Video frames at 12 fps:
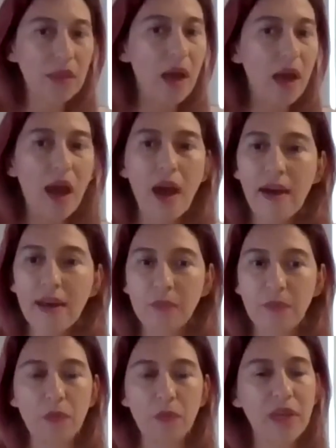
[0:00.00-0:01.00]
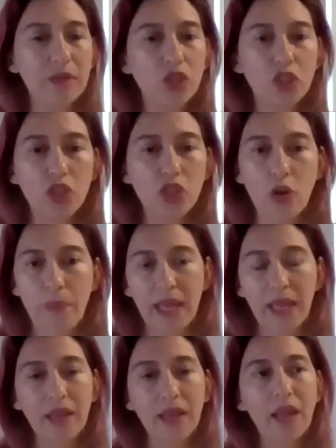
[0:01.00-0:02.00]
a heartbeat, without
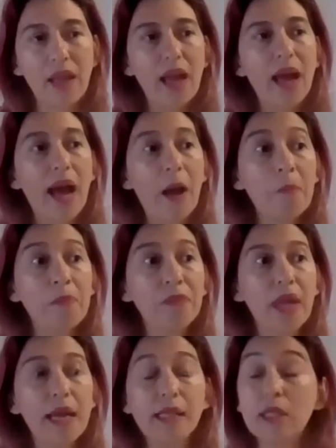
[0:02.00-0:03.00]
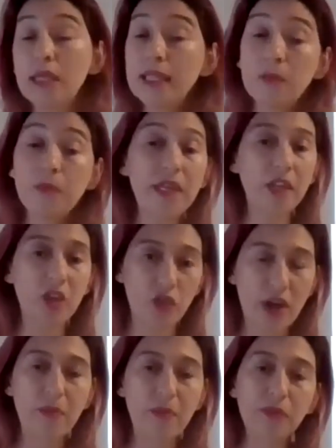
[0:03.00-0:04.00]
stopping. It's been
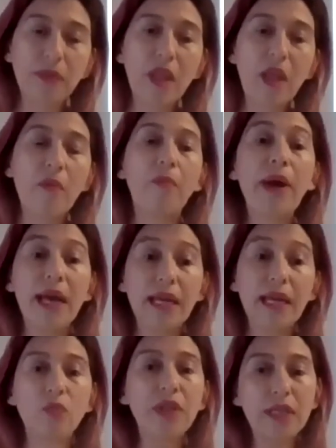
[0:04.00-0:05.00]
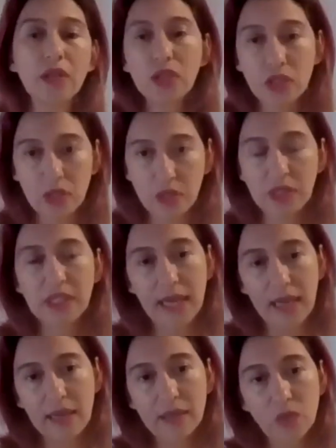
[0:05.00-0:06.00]
incredible, but we need to
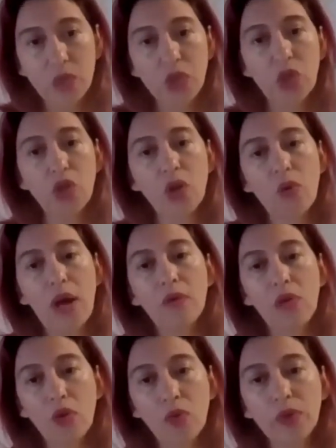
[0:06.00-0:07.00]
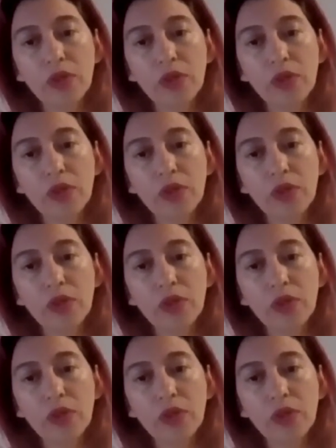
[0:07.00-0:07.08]
sustain it. We don't know how long we're